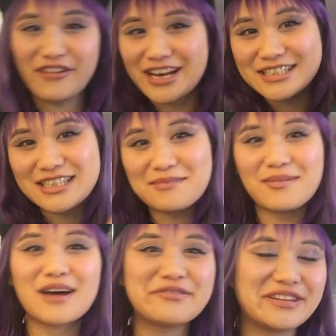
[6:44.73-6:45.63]
finished him
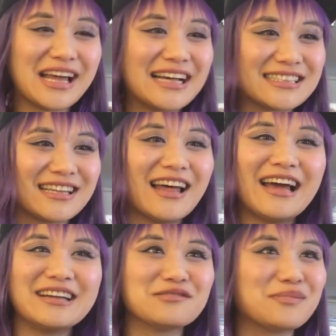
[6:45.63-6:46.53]
off with that
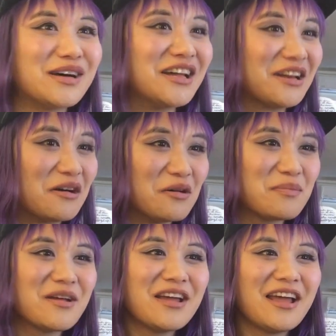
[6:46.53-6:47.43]
slice, but nope.